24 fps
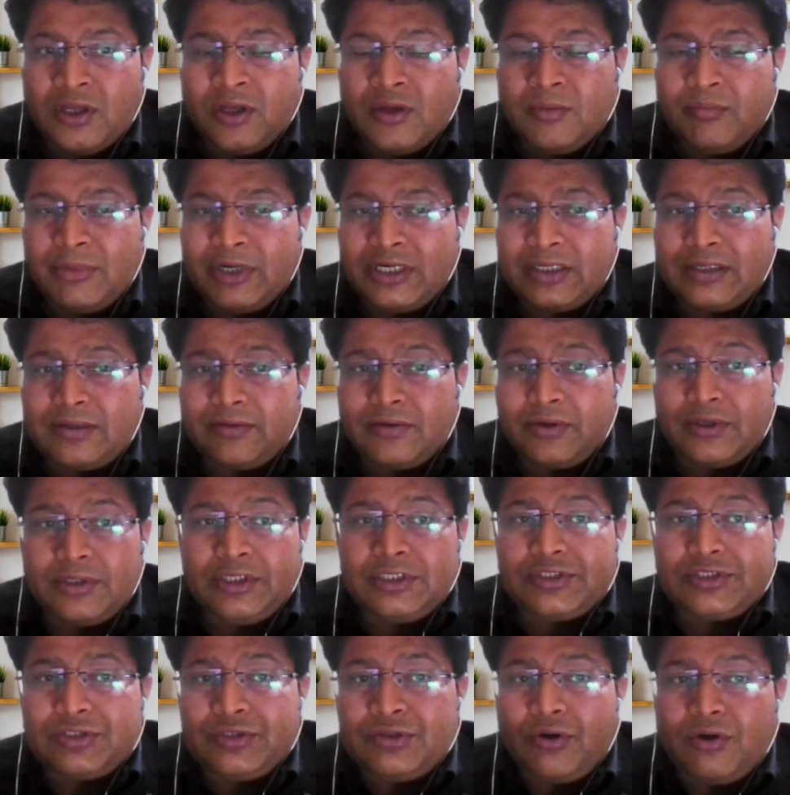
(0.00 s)
but
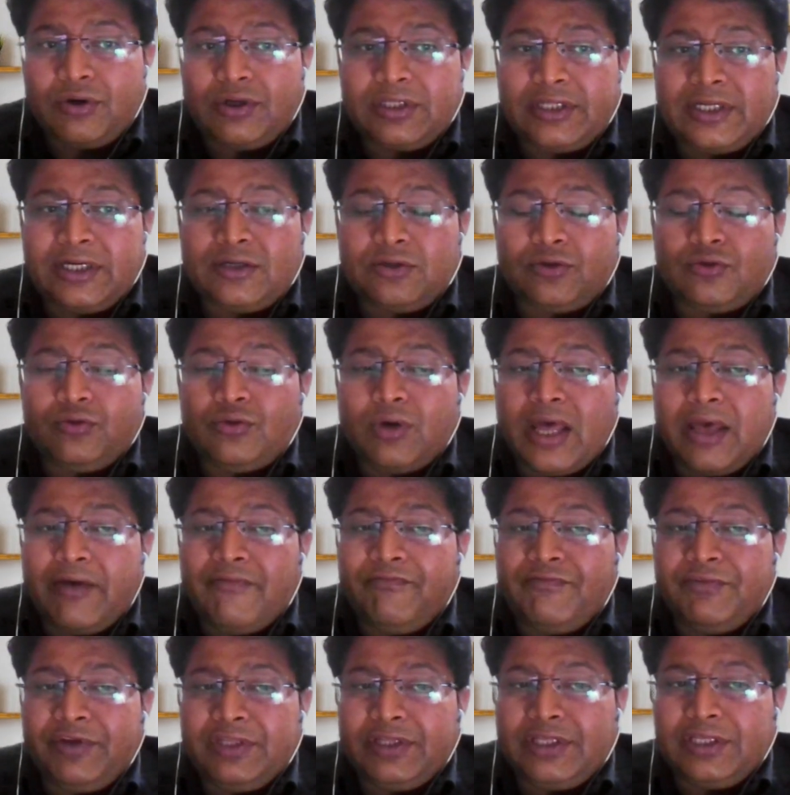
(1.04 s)
it's not that to
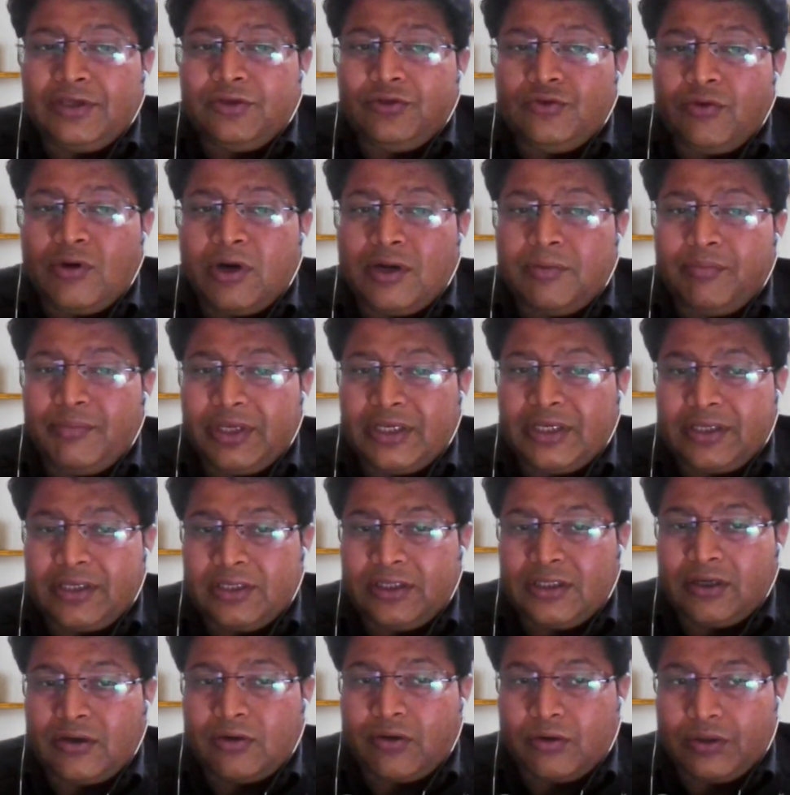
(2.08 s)
everything you are making
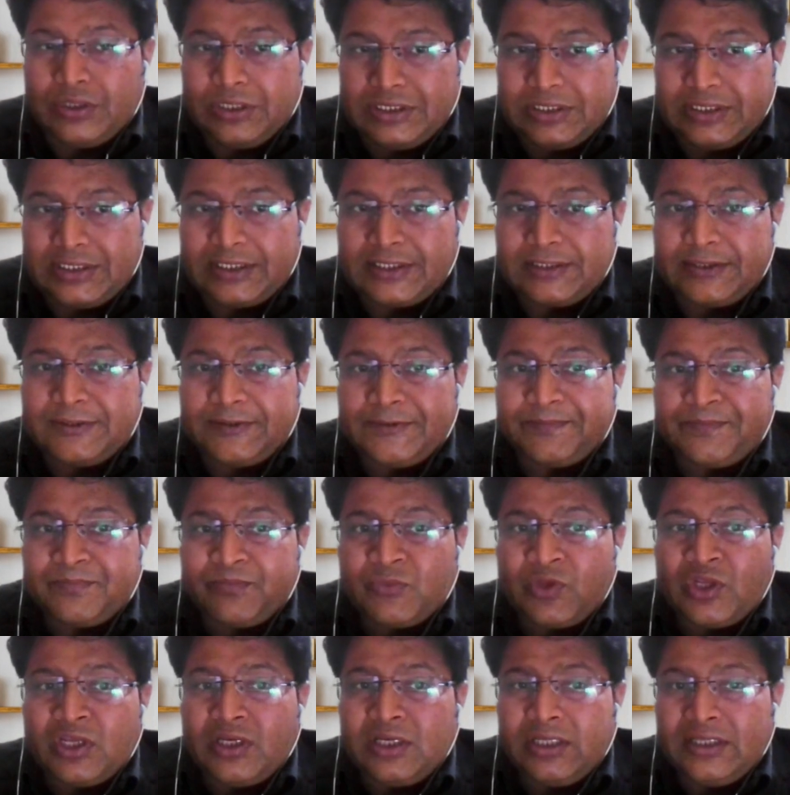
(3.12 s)
the contract
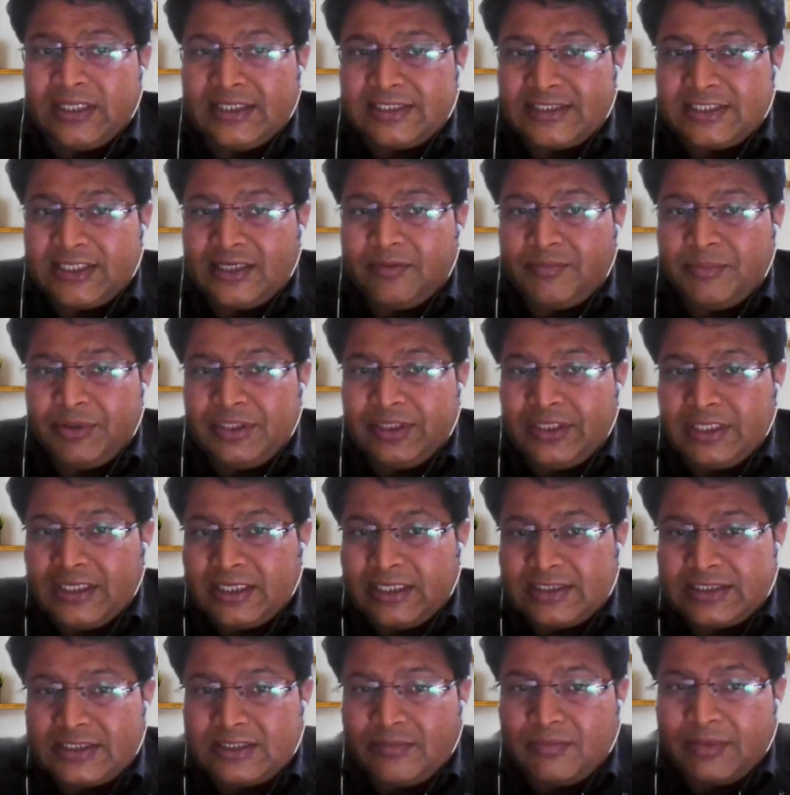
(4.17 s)
in the sebi there
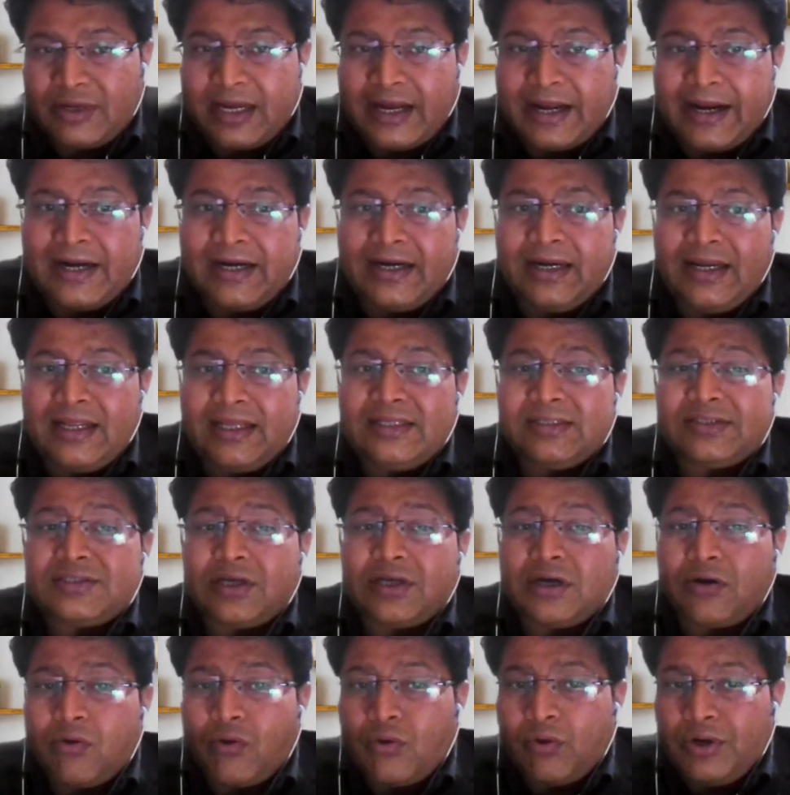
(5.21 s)
are some guidelines
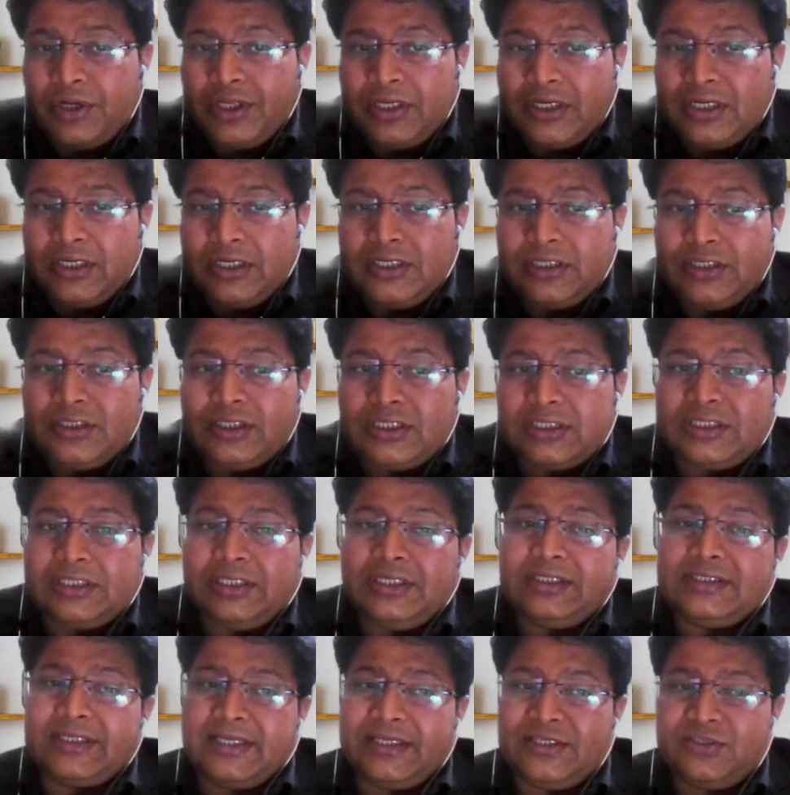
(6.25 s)
accordingly the
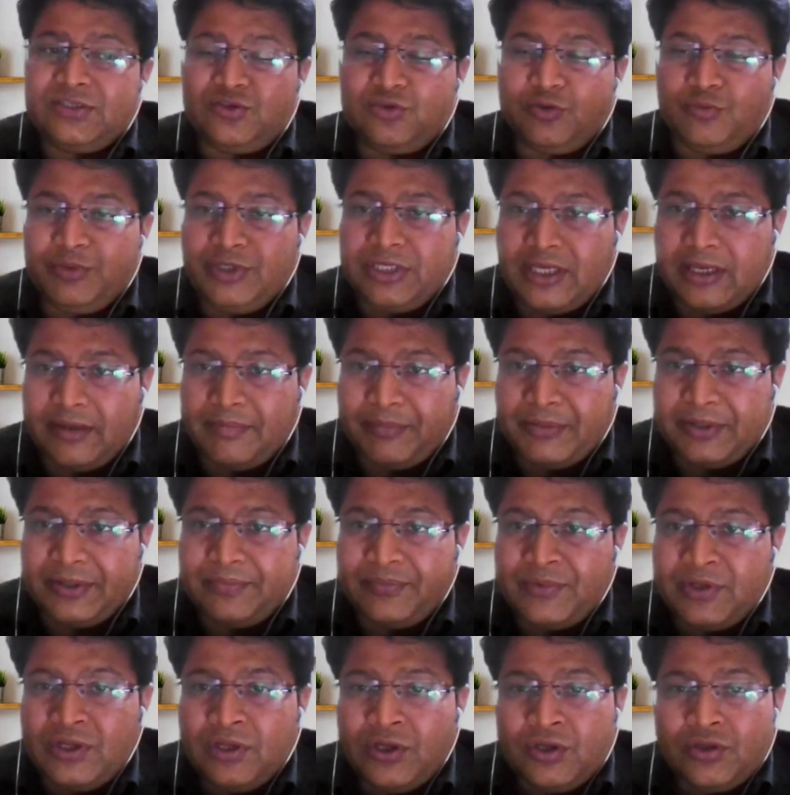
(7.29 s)
things has to be happen
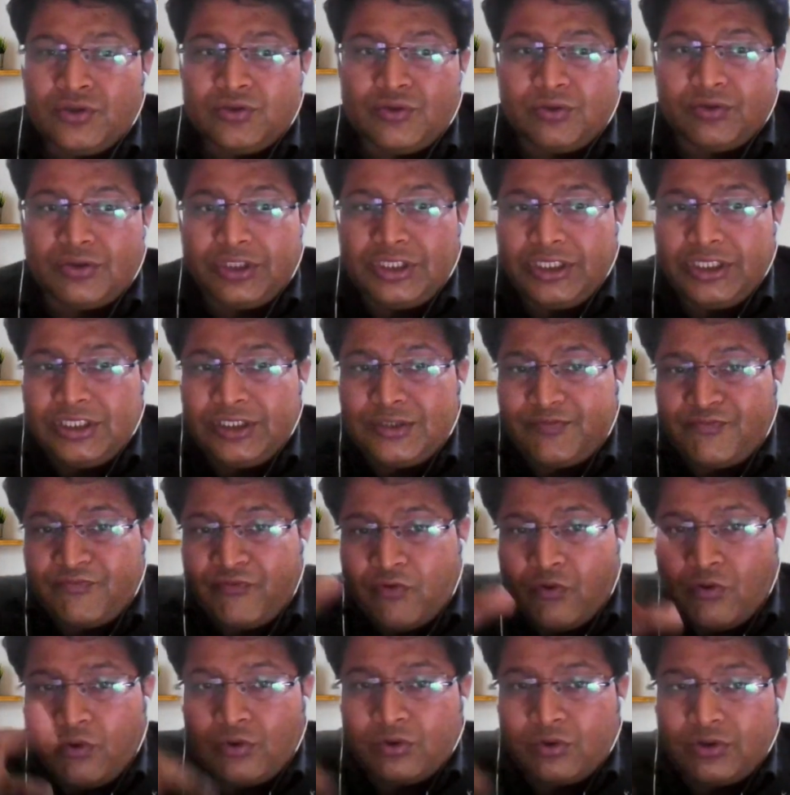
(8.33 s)
so these
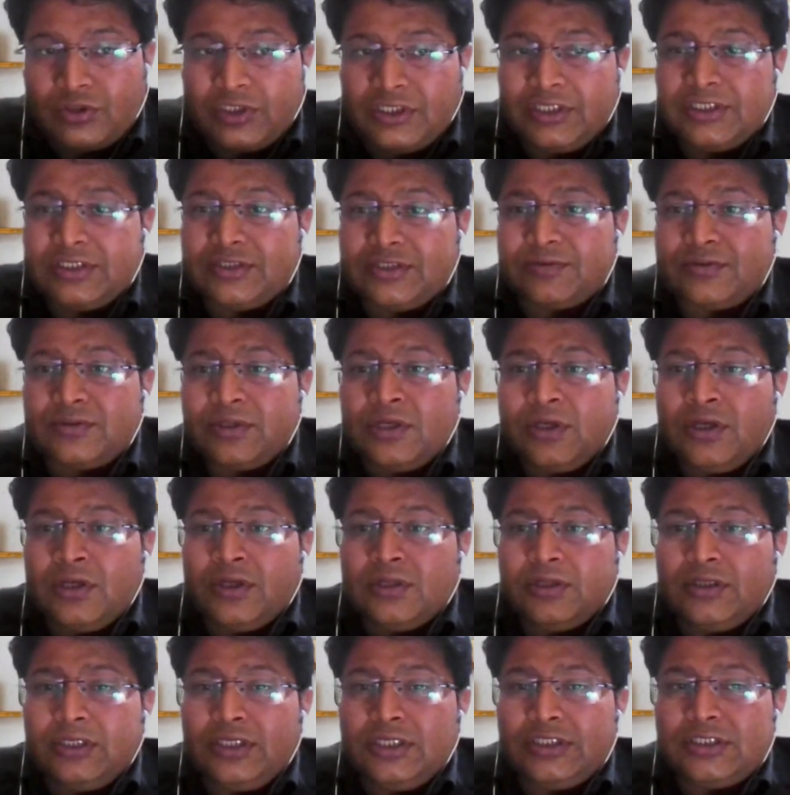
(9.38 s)
four things
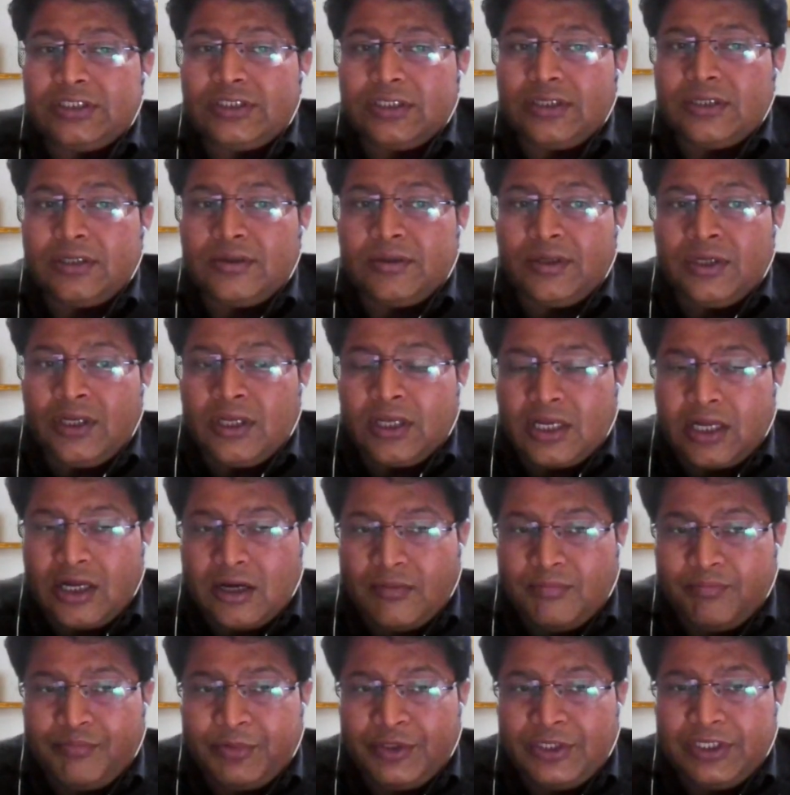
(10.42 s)
these uh,
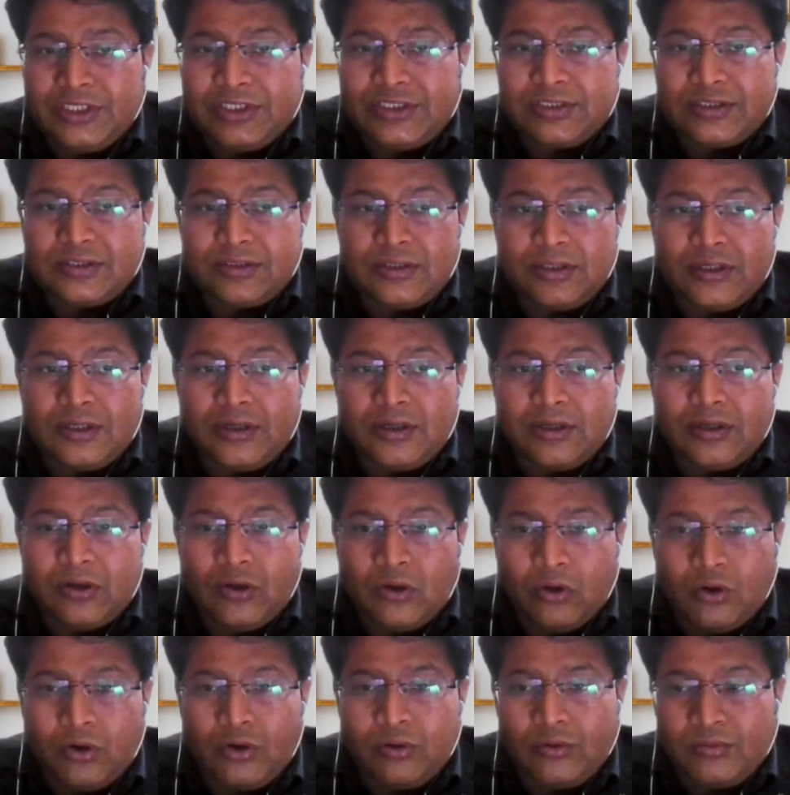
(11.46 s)
companies uh,
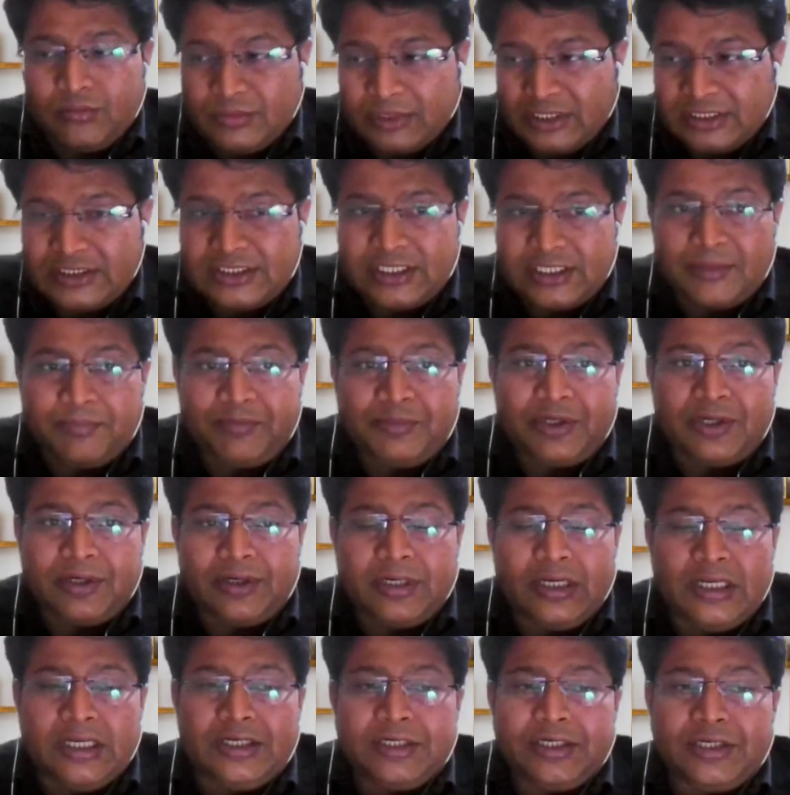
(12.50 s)
law the chapter
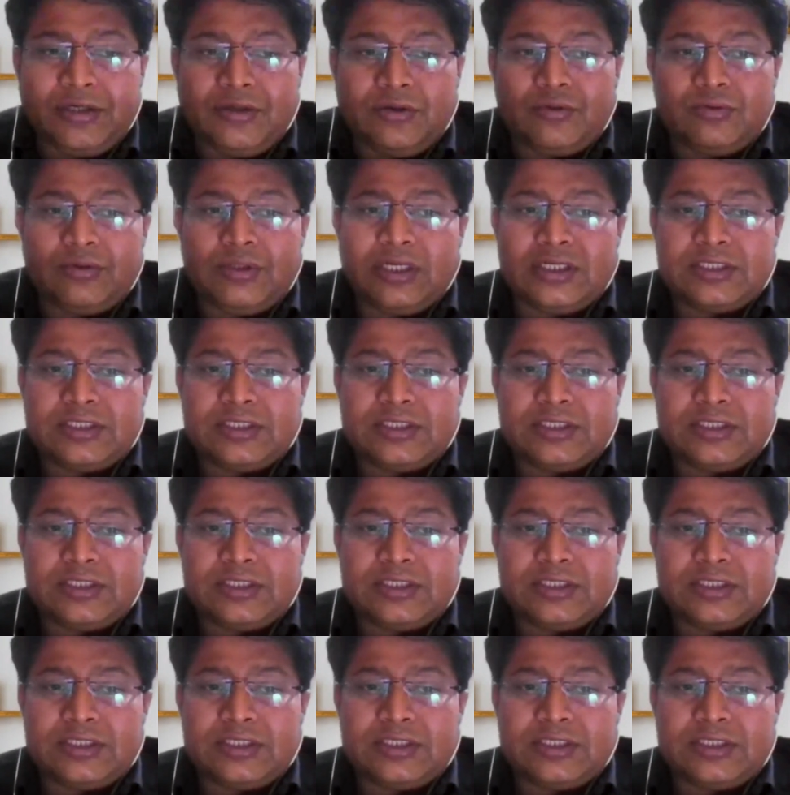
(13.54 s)
relating to the